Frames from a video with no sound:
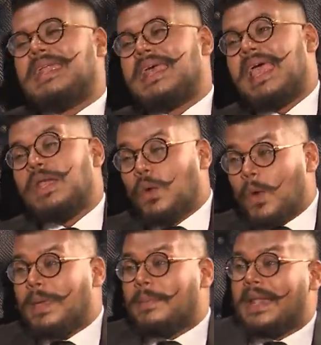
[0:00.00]
Netta. I know
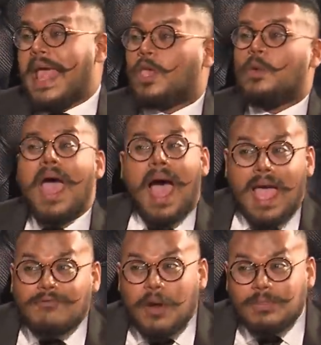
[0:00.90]
I people like you.
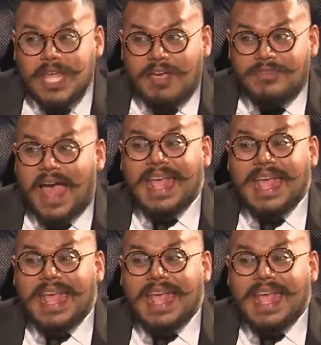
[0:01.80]
I am from Jaffna.